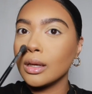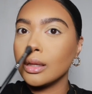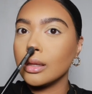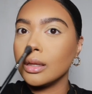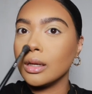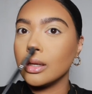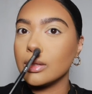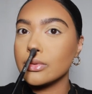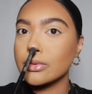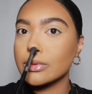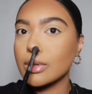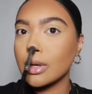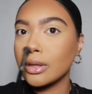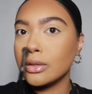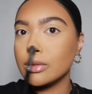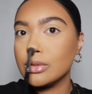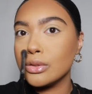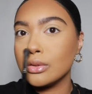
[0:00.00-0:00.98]
and then I just
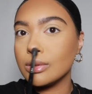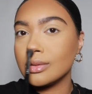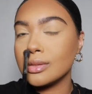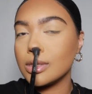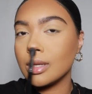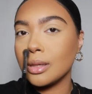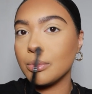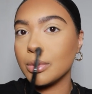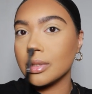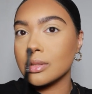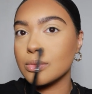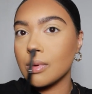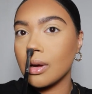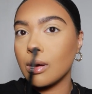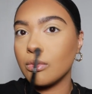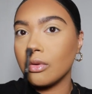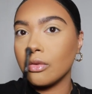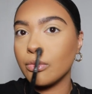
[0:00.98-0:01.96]
kind of do the tip as
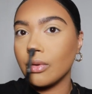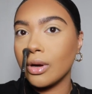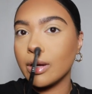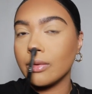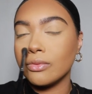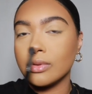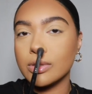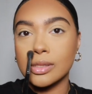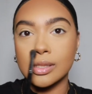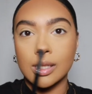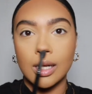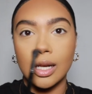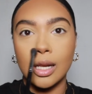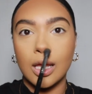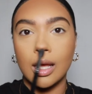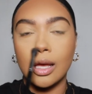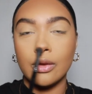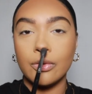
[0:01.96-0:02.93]
well with whatever's
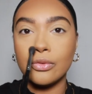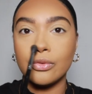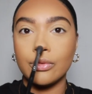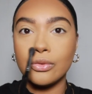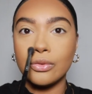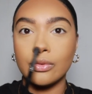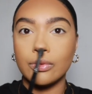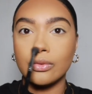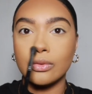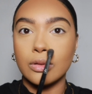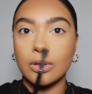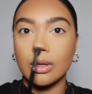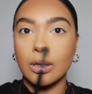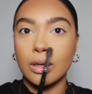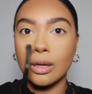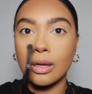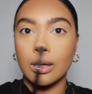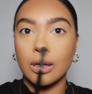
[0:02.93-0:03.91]
left.
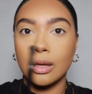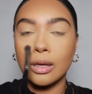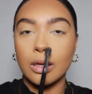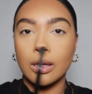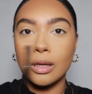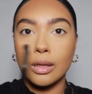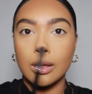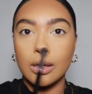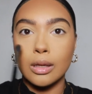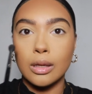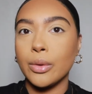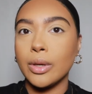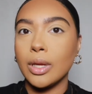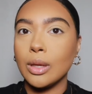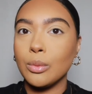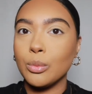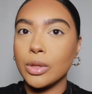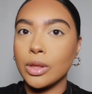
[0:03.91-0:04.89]

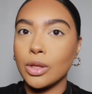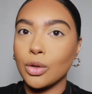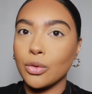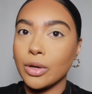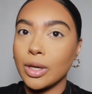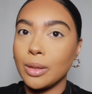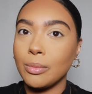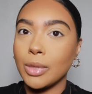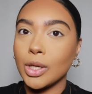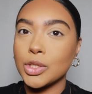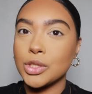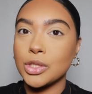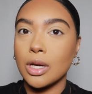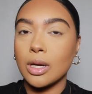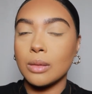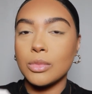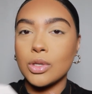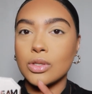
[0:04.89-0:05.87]
Going in with the cream blusher,
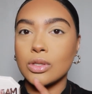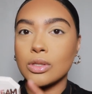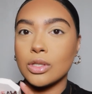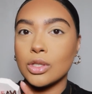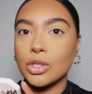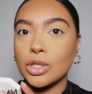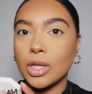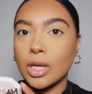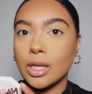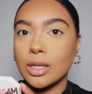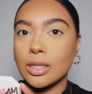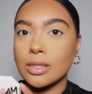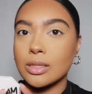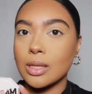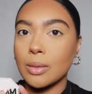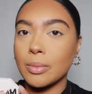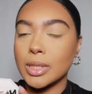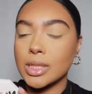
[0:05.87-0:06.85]
I'm using the shade
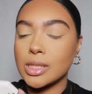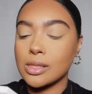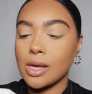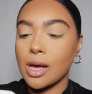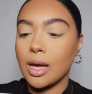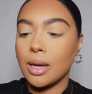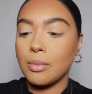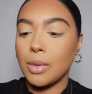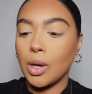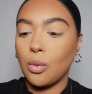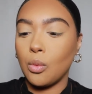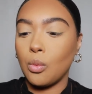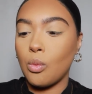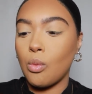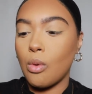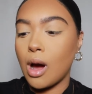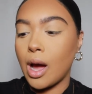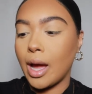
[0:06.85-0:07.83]

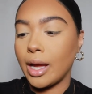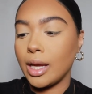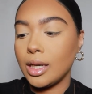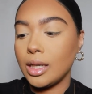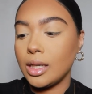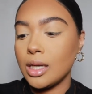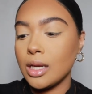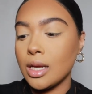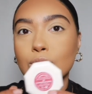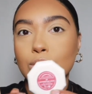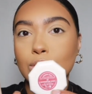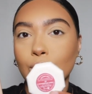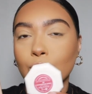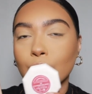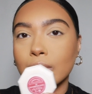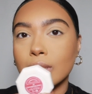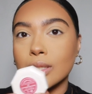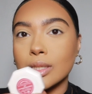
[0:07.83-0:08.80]
Summertime Wine.
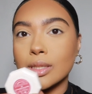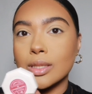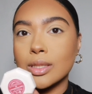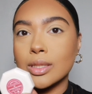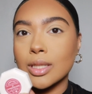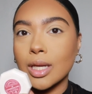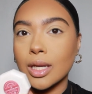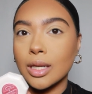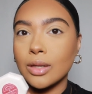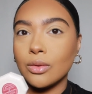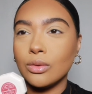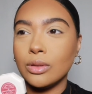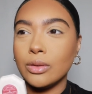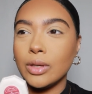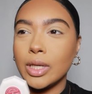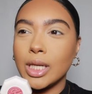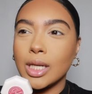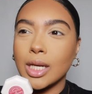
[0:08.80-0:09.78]
So it's like a
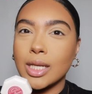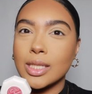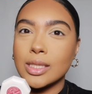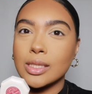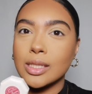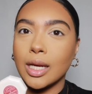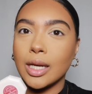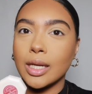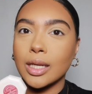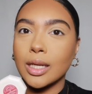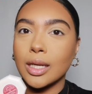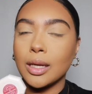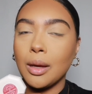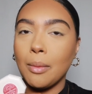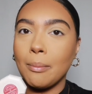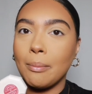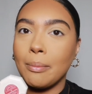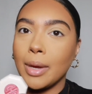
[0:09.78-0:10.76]
really nice like
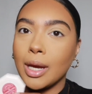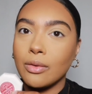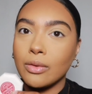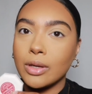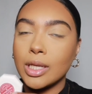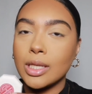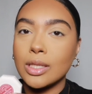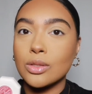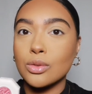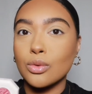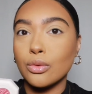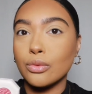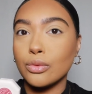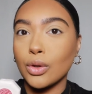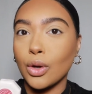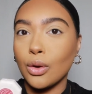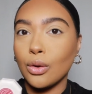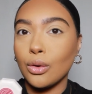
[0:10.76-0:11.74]
berry sort of
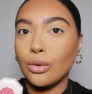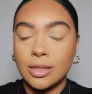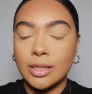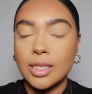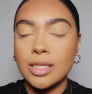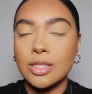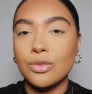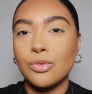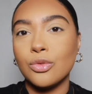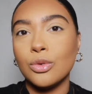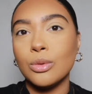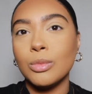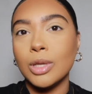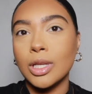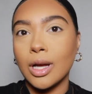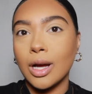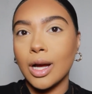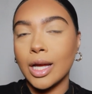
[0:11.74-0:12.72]
tone. This
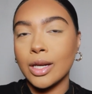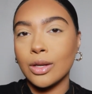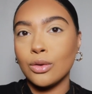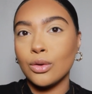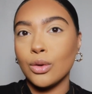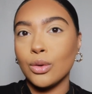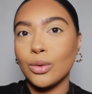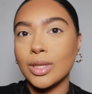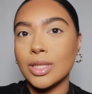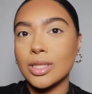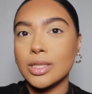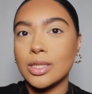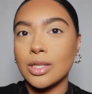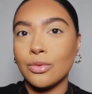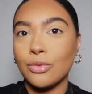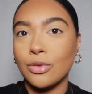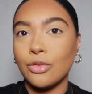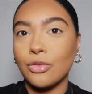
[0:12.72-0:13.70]
formula, I don't know, it's
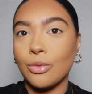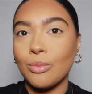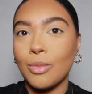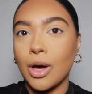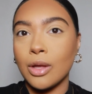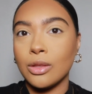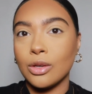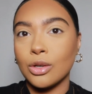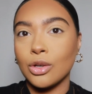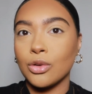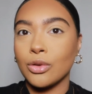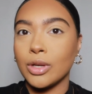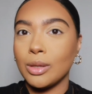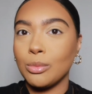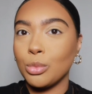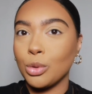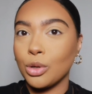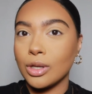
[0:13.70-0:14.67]
different from other
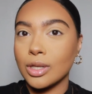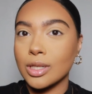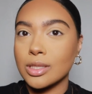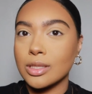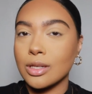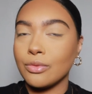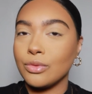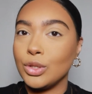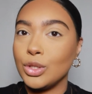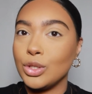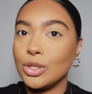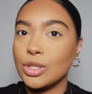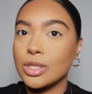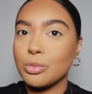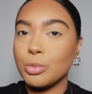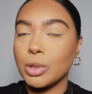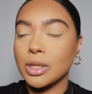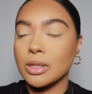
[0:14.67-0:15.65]
cream products I've
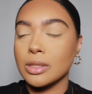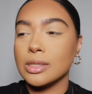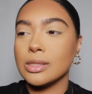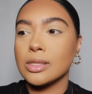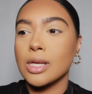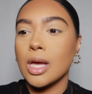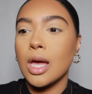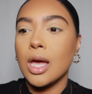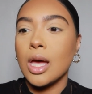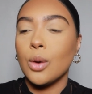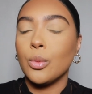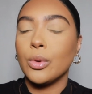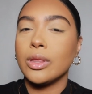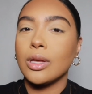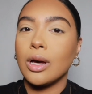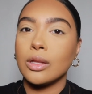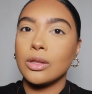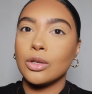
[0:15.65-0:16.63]
used because
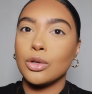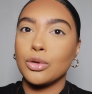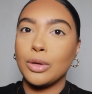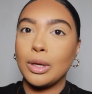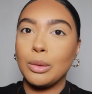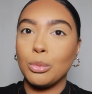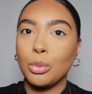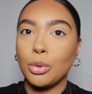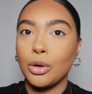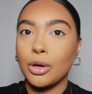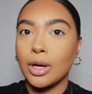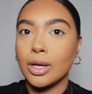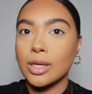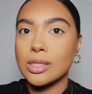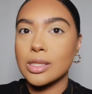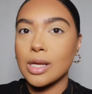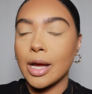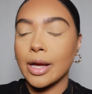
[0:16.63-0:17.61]
with other cream
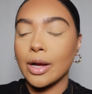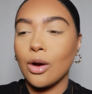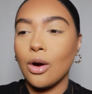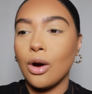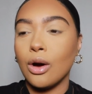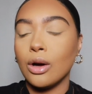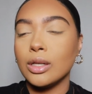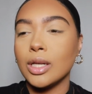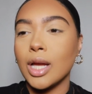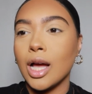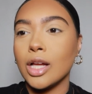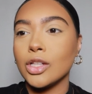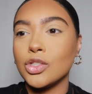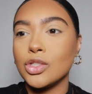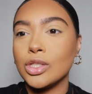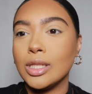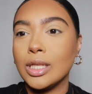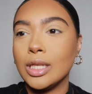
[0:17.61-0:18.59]
products, I can't
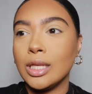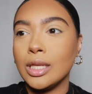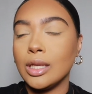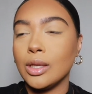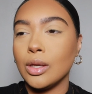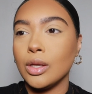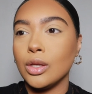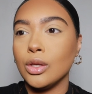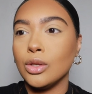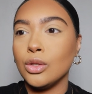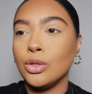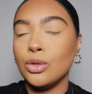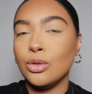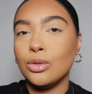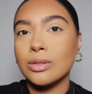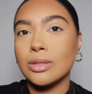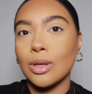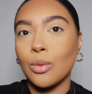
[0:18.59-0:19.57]
actually
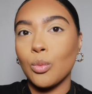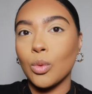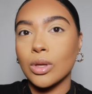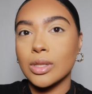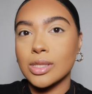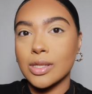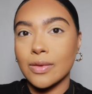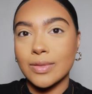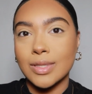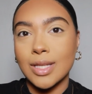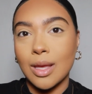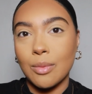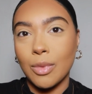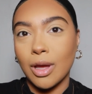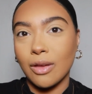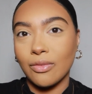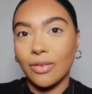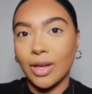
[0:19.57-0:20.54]
use them once I've set
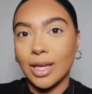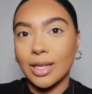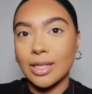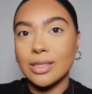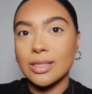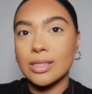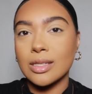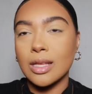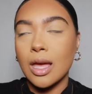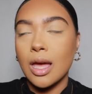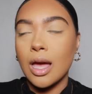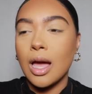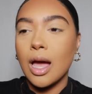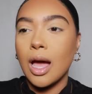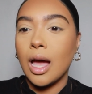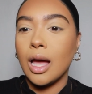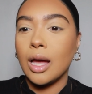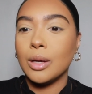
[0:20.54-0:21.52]
my face.
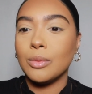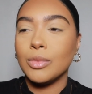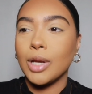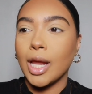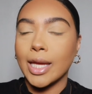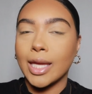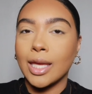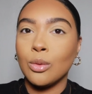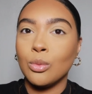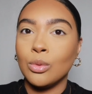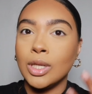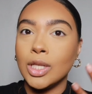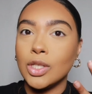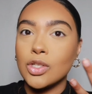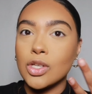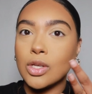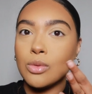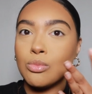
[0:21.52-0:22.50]
Like it will
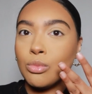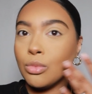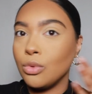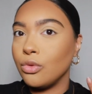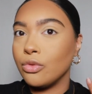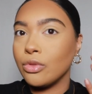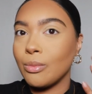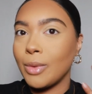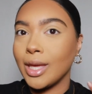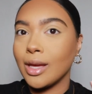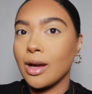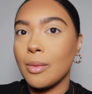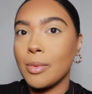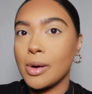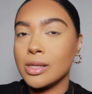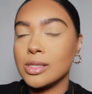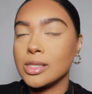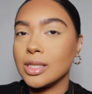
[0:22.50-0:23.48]
literally move the makeup
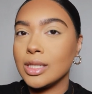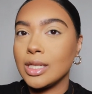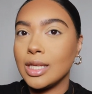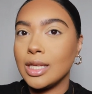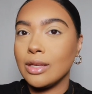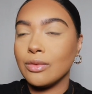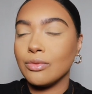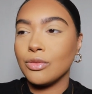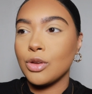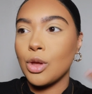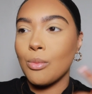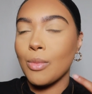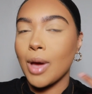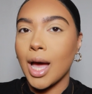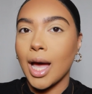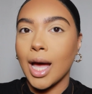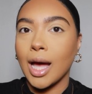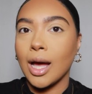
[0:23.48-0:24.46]
underneath no
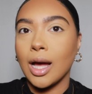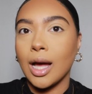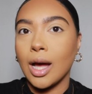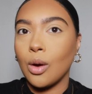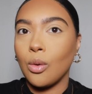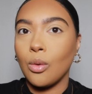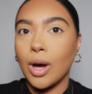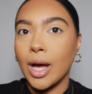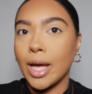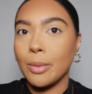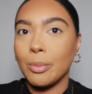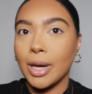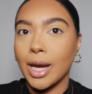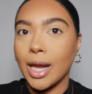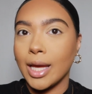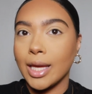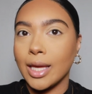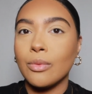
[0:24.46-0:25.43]
matter how I
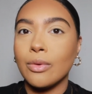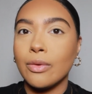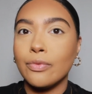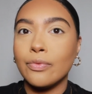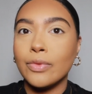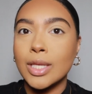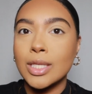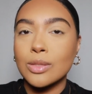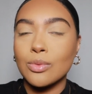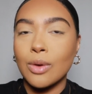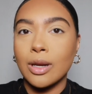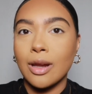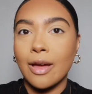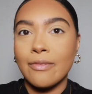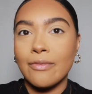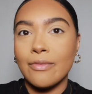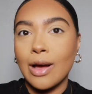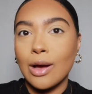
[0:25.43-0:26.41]
apply it. With this one,
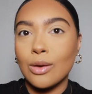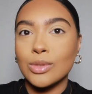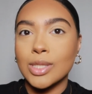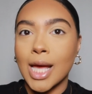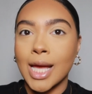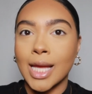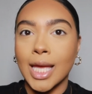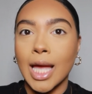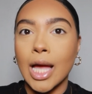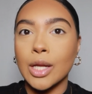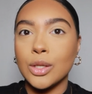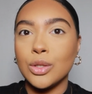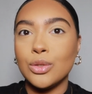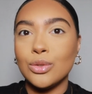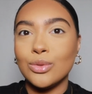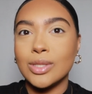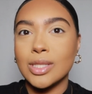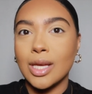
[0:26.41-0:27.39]
I found I can
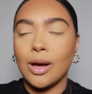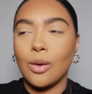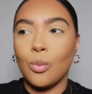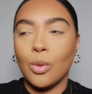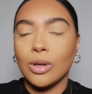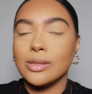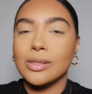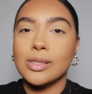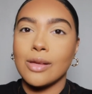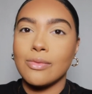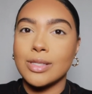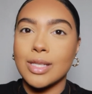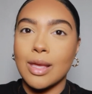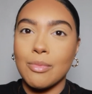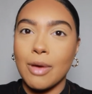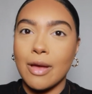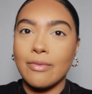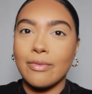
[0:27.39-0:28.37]
use it once I've
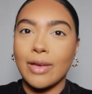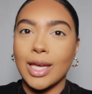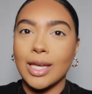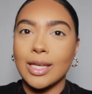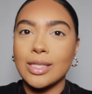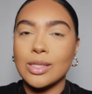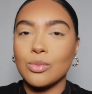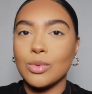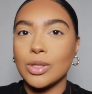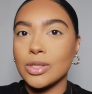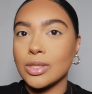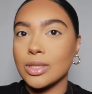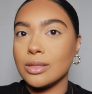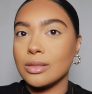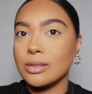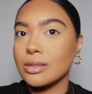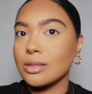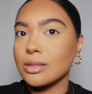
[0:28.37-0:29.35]
set my face, which
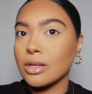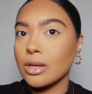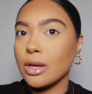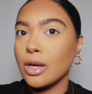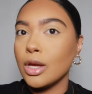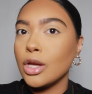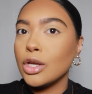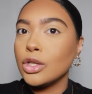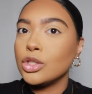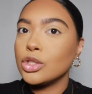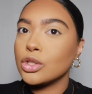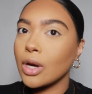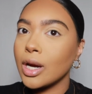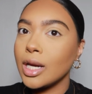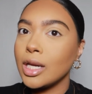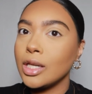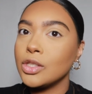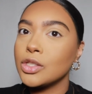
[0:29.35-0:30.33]
is
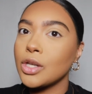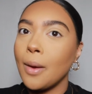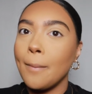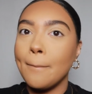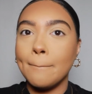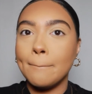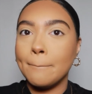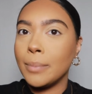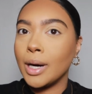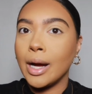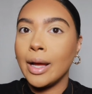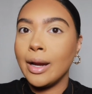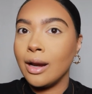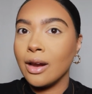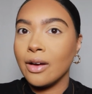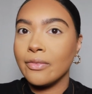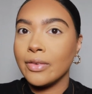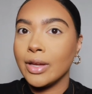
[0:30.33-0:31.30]
strange, but I
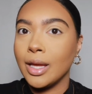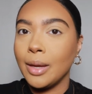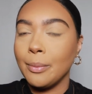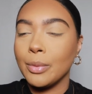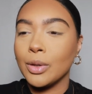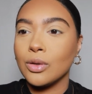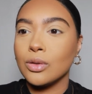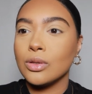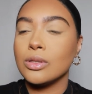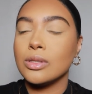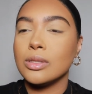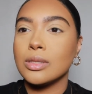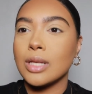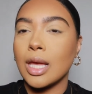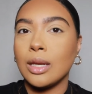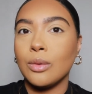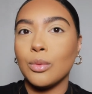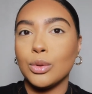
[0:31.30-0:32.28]
love it because
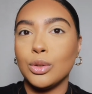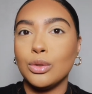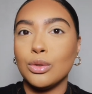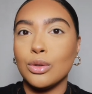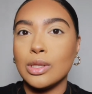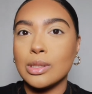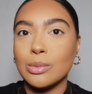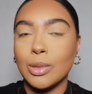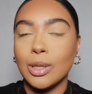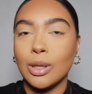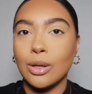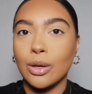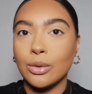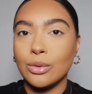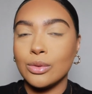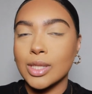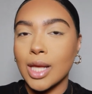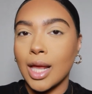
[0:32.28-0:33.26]
anyone who knows me
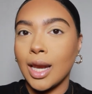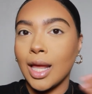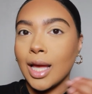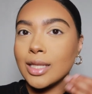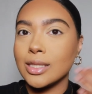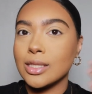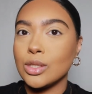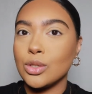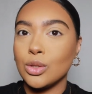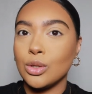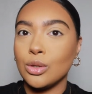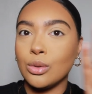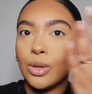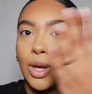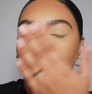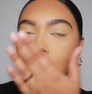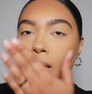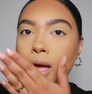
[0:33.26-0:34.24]
knows I like to do
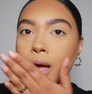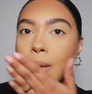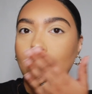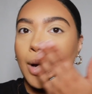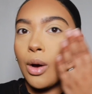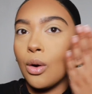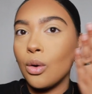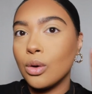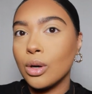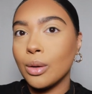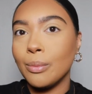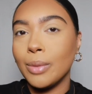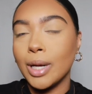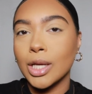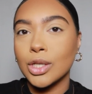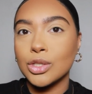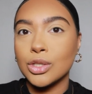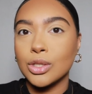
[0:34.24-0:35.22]
my whole
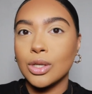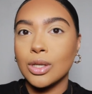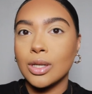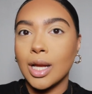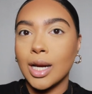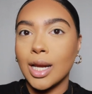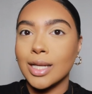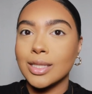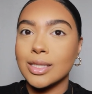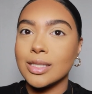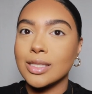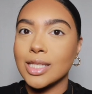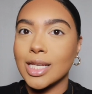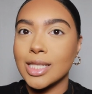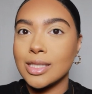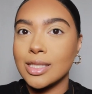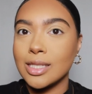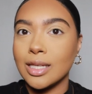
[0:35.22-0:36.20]
complexion, I like to
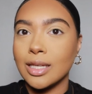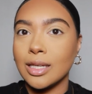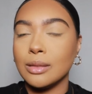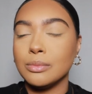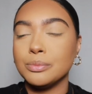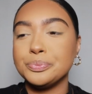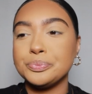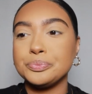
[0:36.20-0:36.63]
set it,